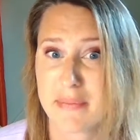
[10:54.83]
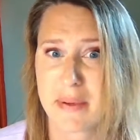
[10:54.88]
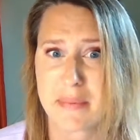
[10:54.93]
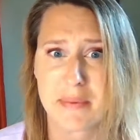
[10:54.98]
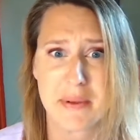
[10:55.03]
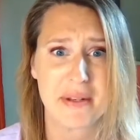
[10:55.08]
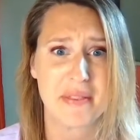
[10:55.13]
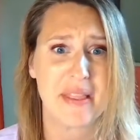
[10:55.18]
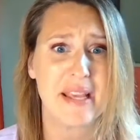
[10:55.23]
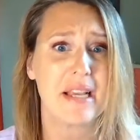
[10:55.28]
I
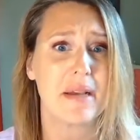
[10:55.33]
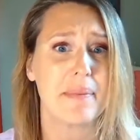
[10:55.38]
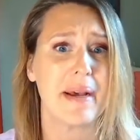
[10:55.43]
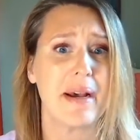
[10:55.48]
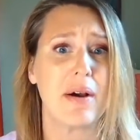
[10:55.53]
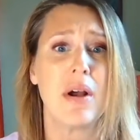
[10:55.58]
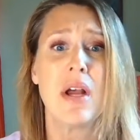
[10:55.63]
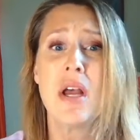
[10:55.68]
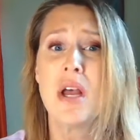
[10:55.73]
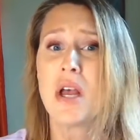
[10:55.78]
mean, think
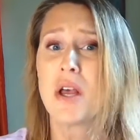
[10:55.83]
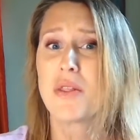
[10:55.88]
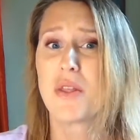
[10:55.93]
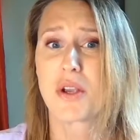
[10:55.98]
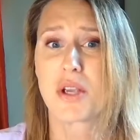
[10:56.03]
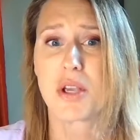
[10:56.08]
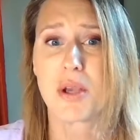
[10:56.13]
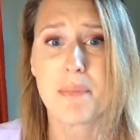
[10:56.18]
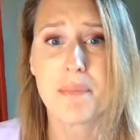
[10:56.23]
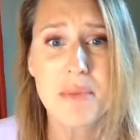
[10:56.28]
about the
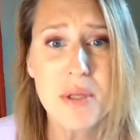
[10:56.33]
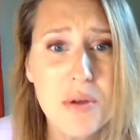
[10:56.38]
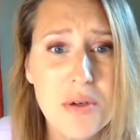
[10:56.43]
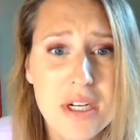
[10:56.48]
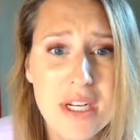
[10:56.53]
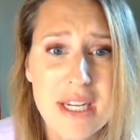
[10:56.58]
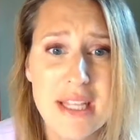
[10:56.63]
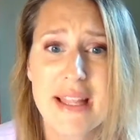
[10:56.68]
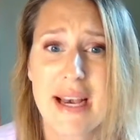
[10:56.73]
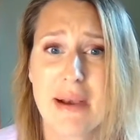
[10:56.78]

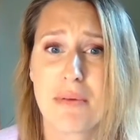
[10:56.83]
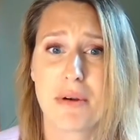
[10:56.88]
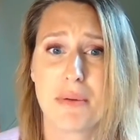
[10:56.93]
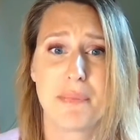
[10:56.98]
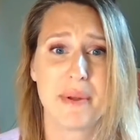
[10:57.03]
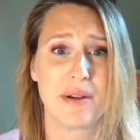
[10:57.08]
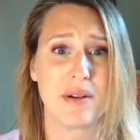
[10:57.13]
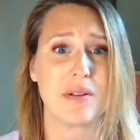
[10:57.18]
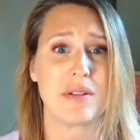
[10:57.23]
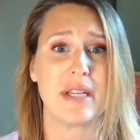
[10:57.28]
community that would
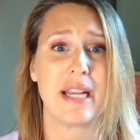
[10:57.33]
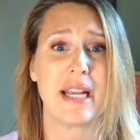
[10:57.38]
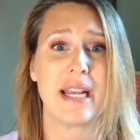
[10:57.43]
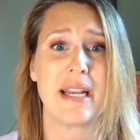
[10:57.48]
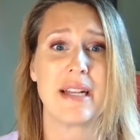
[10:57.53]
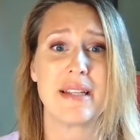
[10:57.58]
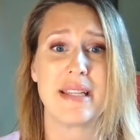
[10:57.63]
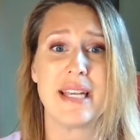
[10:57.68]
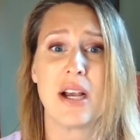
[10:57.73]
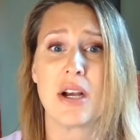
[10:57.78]
build
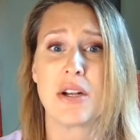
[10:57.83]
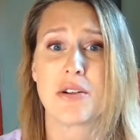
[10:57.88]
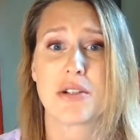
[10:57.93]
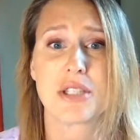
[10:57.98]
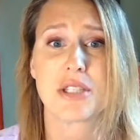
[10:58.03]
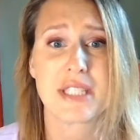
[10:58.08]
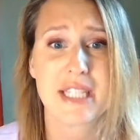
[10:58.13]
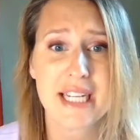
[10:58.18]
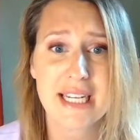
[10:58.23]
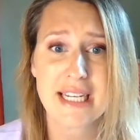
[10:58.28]
and the
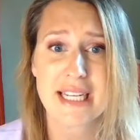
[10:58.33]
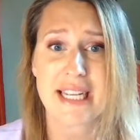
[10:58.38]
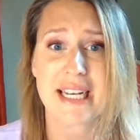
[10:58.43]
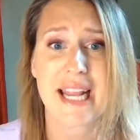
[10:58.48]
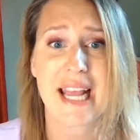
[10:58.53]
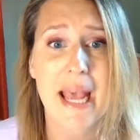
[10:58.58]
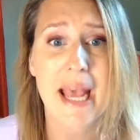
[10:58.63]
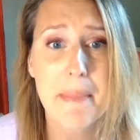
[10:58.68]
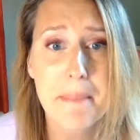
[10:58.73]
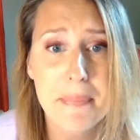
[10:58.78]
understanding and
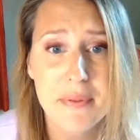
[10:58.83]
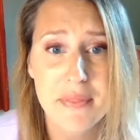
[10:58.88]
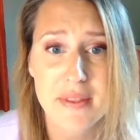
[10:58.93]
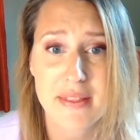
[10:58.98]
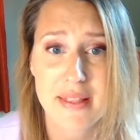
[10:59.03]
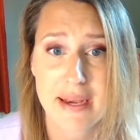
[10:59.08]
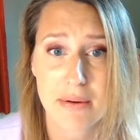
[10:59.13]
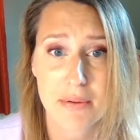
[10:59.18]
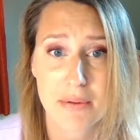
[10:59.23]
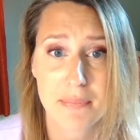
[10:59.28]
empathy
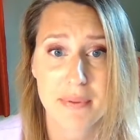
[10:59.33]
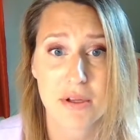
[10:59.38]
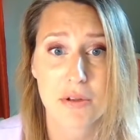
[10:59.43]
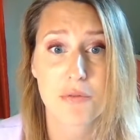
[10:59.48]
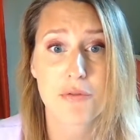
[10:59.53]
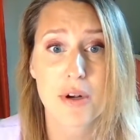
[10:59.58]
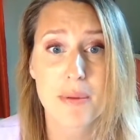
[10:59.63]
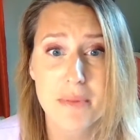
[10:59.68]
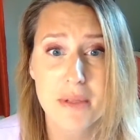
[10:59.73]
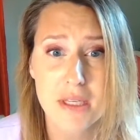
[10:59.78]
that would build
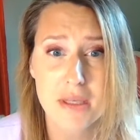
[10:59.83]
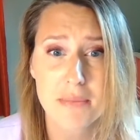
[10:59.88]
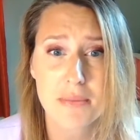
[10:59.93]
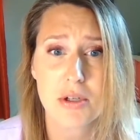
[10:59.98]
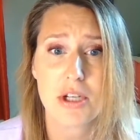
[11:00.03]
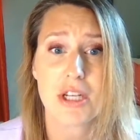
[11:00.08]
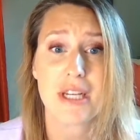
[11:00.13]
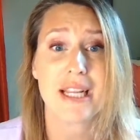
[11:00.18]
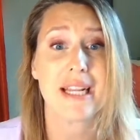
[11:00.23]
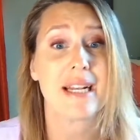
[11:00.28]
from the community.